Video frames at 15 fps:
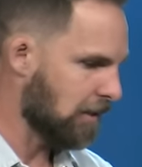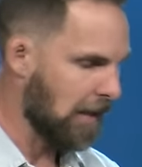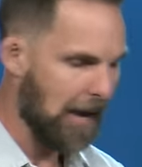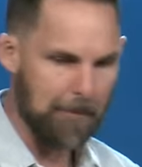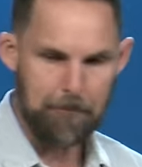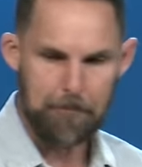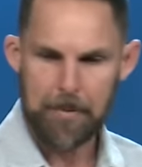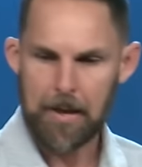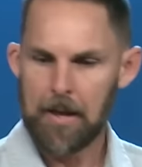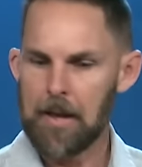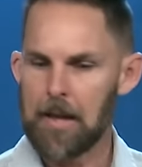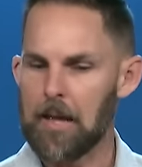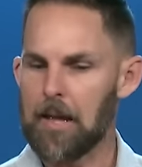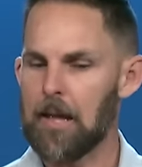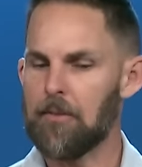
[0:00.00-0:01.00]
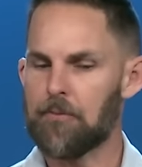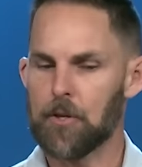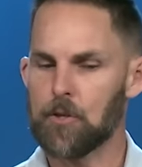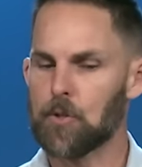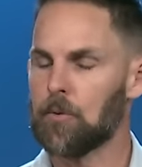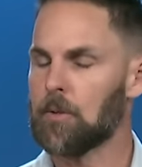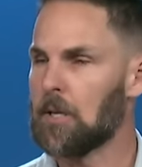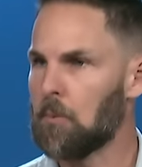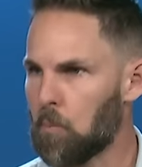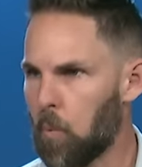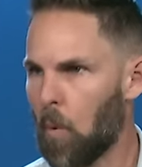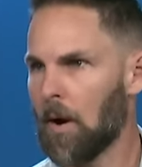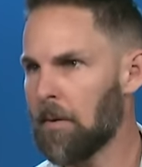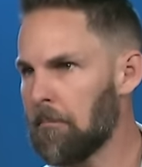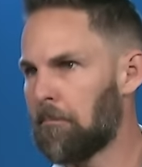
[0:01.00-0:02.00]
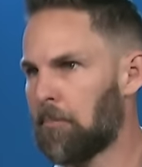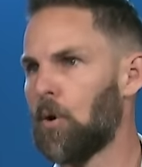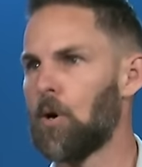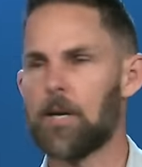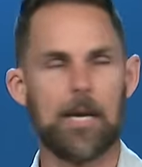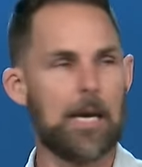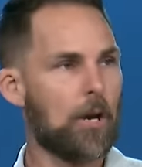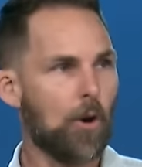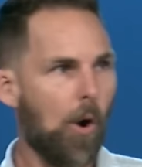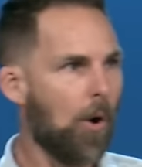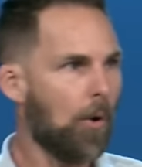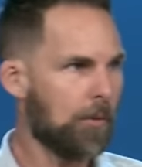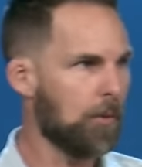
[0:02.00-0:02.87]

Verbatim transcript: that if there's only one book in all